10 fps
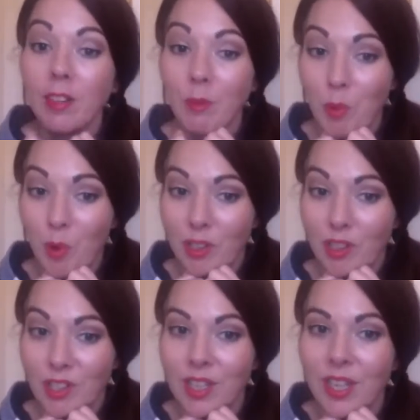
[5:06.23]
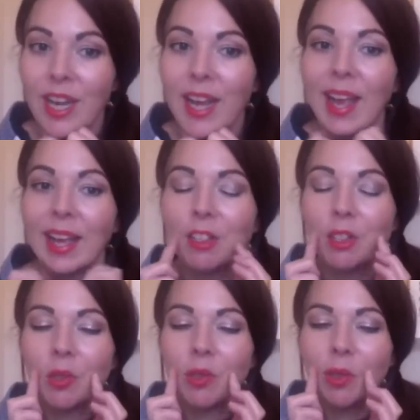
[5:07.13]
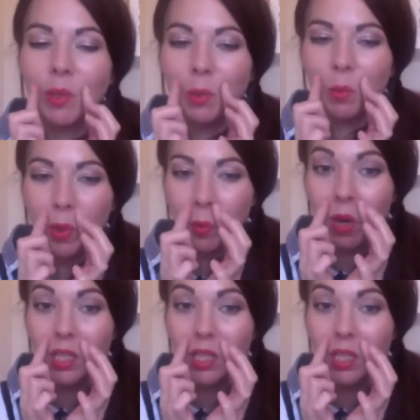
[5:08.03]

the pores. And so you would want to